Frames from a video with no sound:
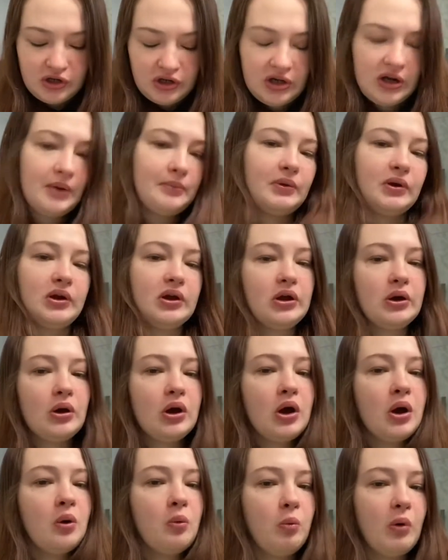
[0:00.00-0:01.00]
I'm gonna
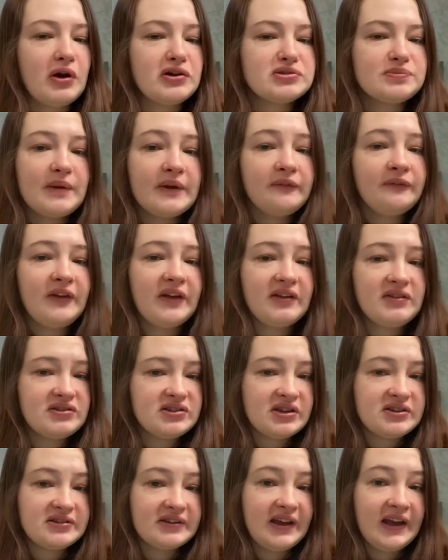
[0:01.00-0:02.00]
wash my face because
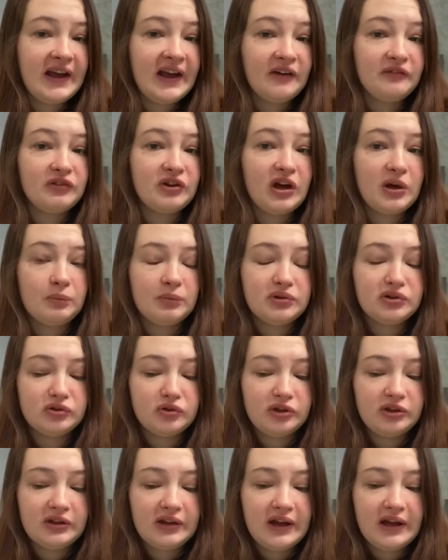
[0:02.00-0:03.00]
I have not been doing
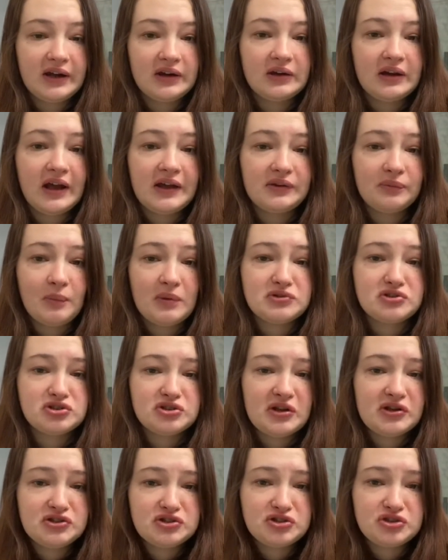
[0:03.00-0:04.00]
that as much as I
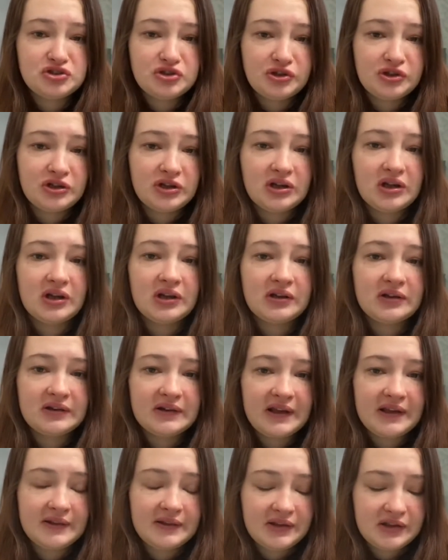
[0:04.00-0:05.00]
should
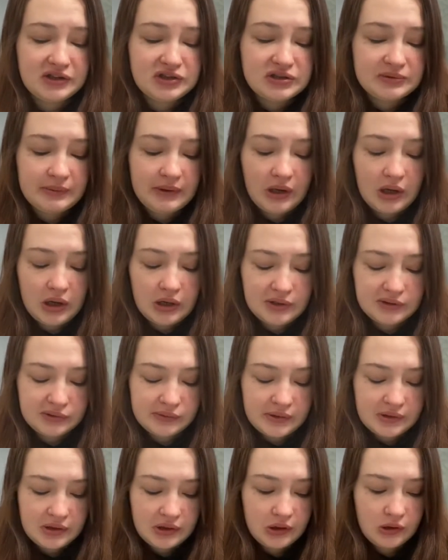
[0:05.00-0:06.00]
lately, to be honest with
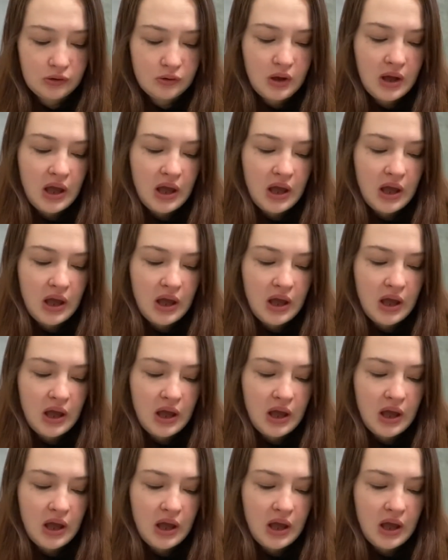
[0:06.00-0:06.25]
you,